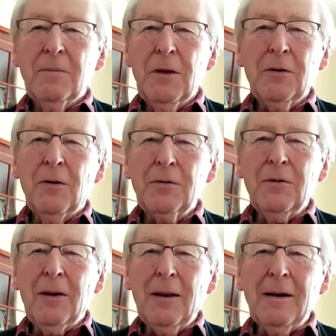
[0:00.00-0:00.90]
Not
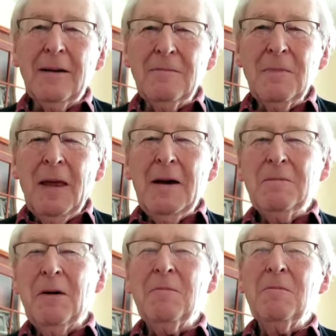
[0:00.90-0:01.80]
ordinary light,
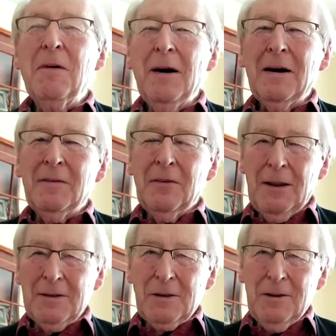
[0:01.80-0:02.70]
but
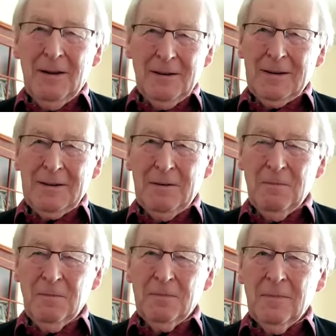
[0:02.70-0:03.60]
marvelous light.
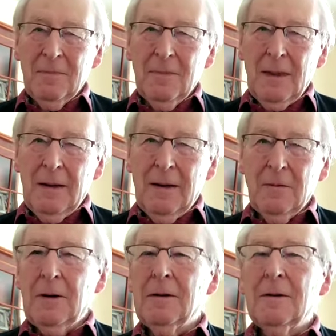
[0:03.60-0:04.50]
I
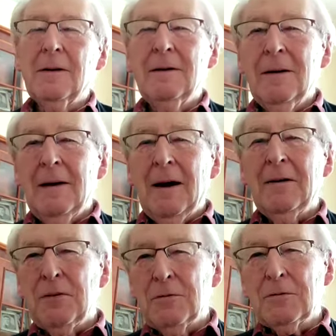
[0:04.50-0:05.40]
wonder,
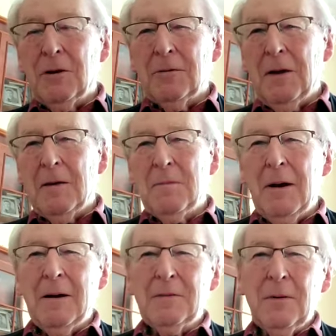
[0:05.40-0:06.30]
have you trod that
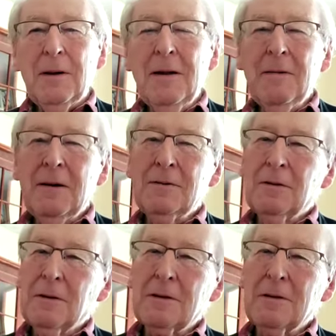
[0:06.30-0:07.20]
pathway as
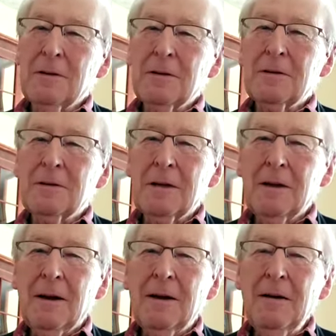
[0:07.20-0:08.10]
you listen
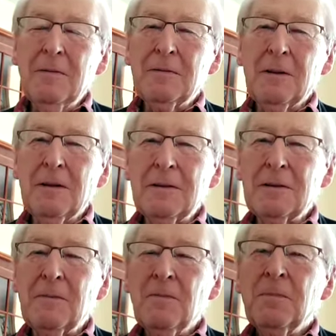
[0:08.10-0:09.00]
today to
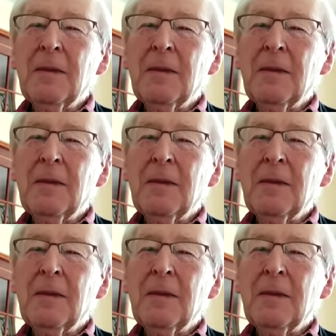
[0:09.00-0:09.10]
this?